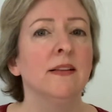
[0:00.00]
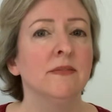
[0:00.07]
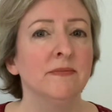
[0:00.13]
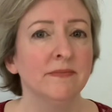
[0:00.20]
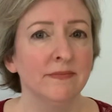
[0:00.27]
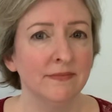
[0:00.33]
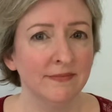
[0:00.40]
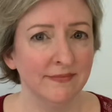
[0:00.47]

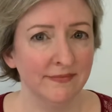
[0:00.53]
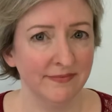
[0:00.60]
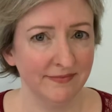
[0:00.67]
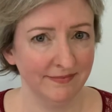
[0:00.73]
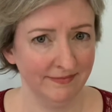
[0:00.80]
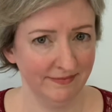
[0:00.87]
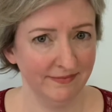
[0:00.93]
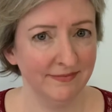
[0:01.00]

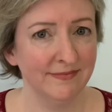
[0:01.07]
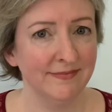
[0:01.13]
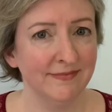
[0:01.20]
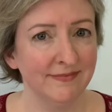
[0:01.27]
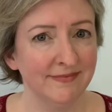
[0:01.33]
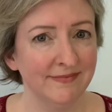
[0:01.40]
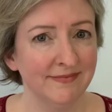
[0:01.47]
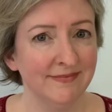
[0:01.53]

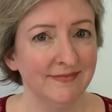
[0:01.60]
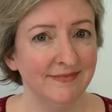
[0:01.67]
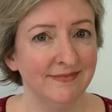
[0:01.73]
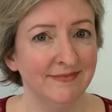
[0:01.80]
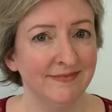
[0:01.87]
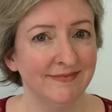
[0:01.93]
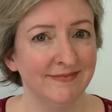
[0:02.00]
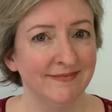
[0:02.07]

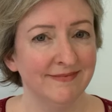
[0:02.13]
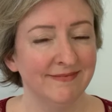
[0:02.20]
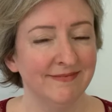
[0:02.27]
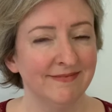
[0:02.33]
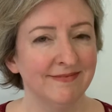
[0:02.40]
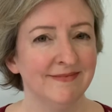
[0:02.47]
(silence)